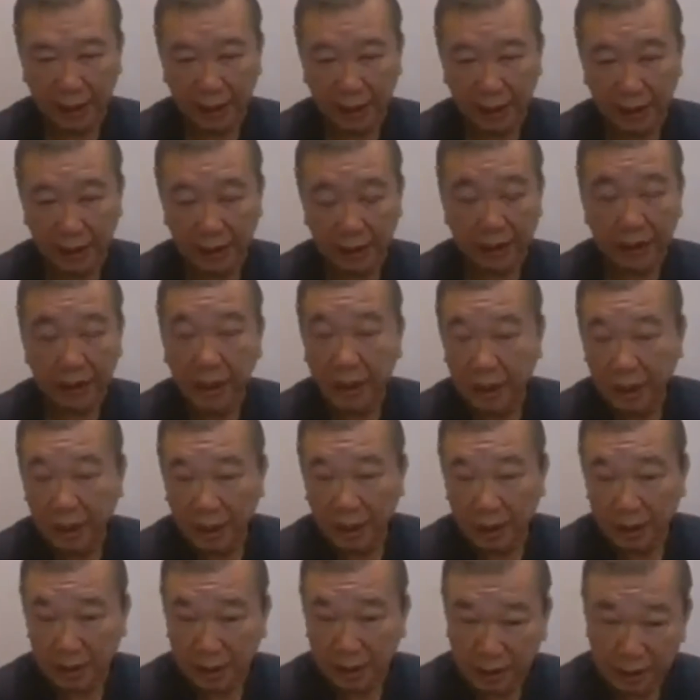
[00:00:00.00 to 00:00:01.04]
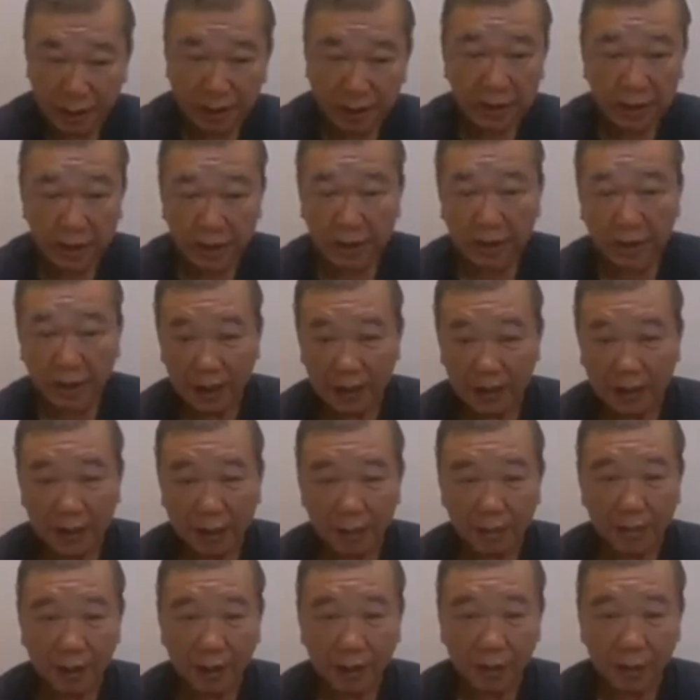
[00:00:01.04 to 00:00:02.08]
this thing. In last
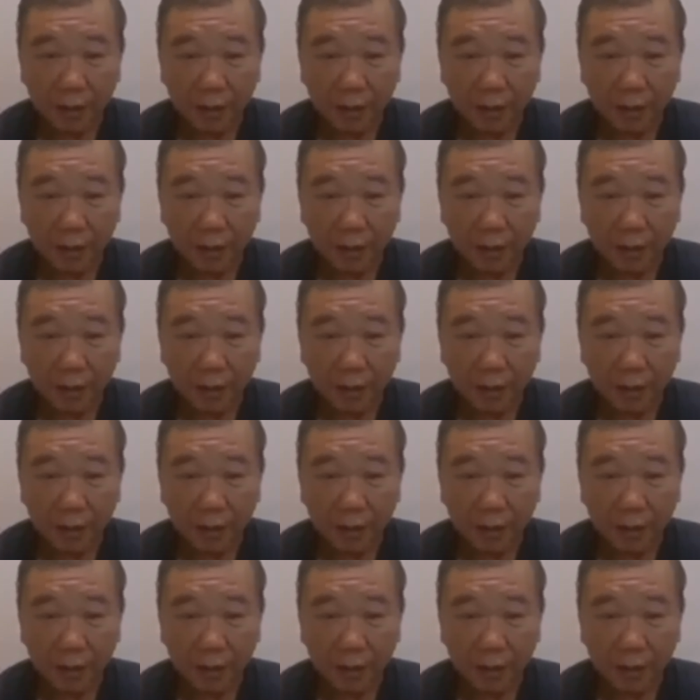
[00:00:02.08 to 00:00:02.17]
time